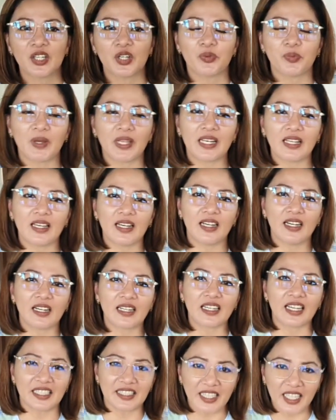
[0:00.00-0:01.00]
Well,
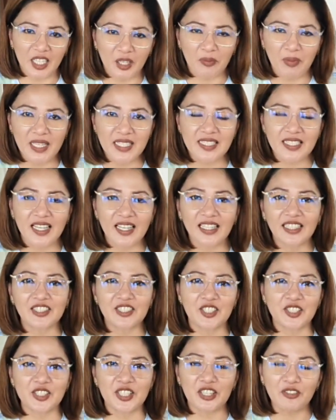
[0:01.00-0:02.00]
kanya kamay sa,
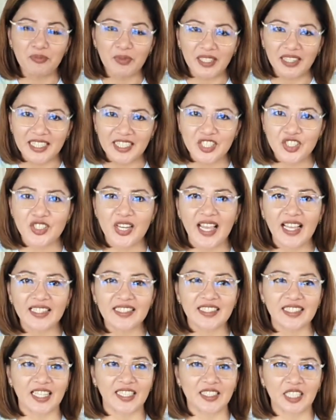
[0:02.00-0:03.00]
just give me this
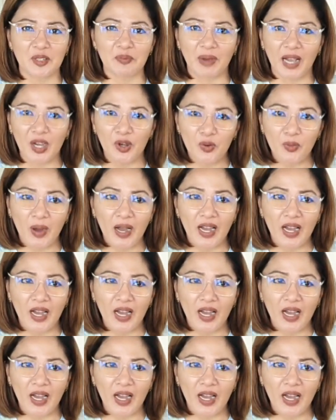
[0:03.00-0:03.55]
chance to agtrabaho